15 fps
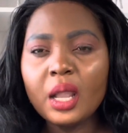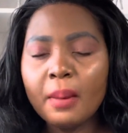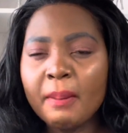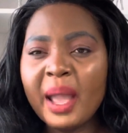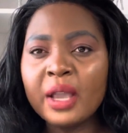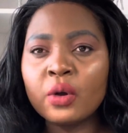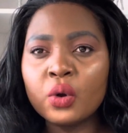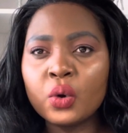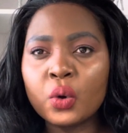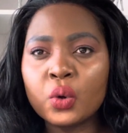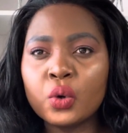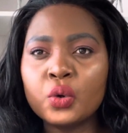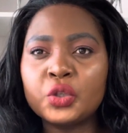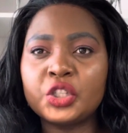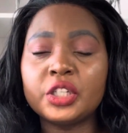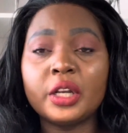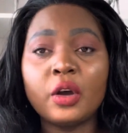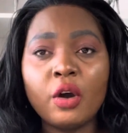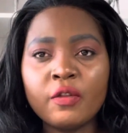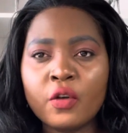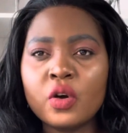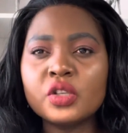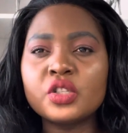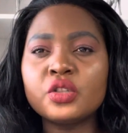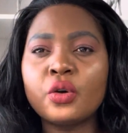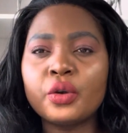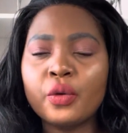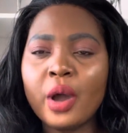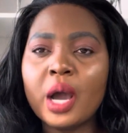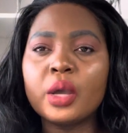my conclusion, of course, you know,
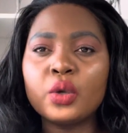you are,